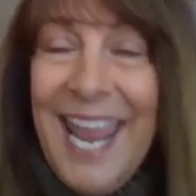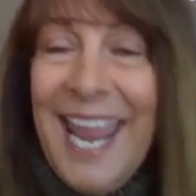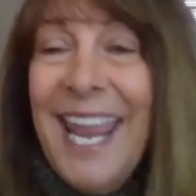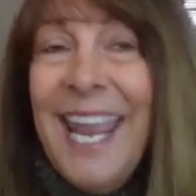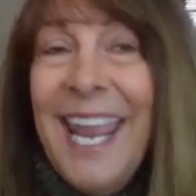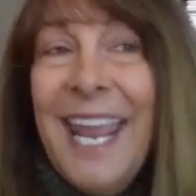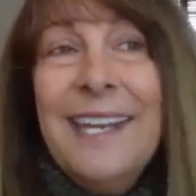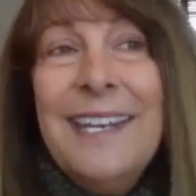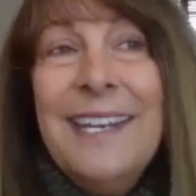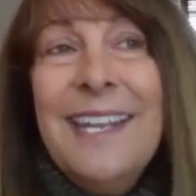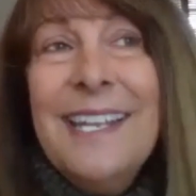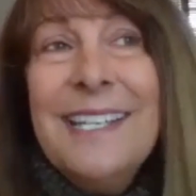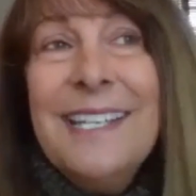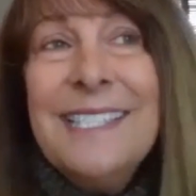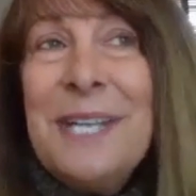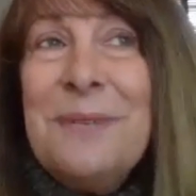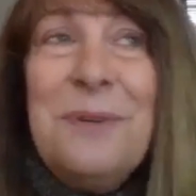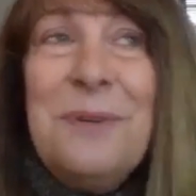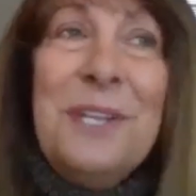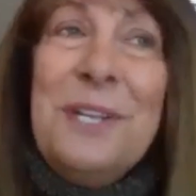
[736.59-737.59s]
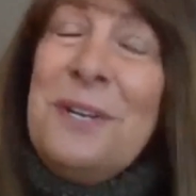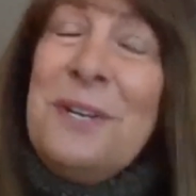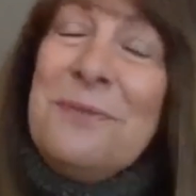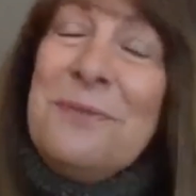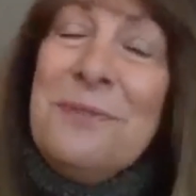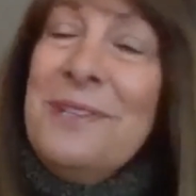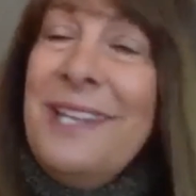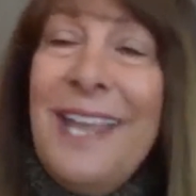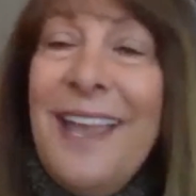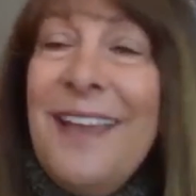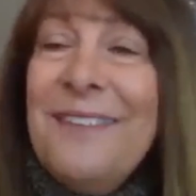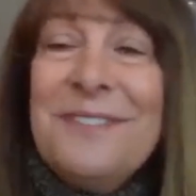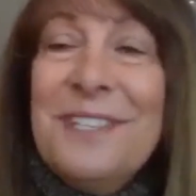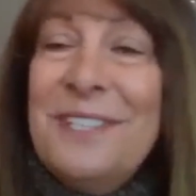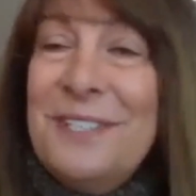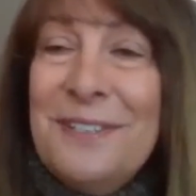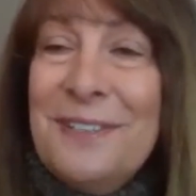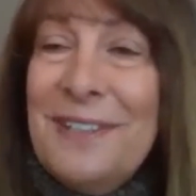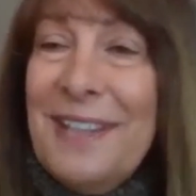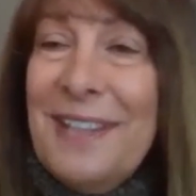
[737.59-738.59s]
And it's like, well, you don't really have
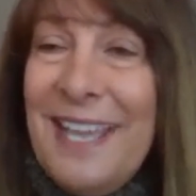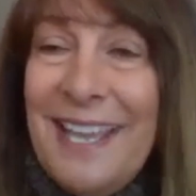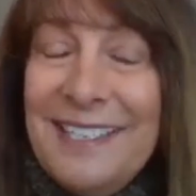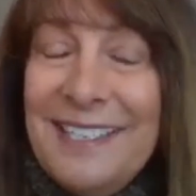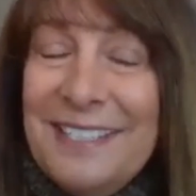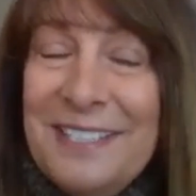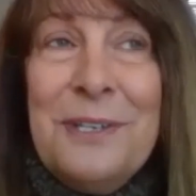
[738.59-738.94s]
to do that.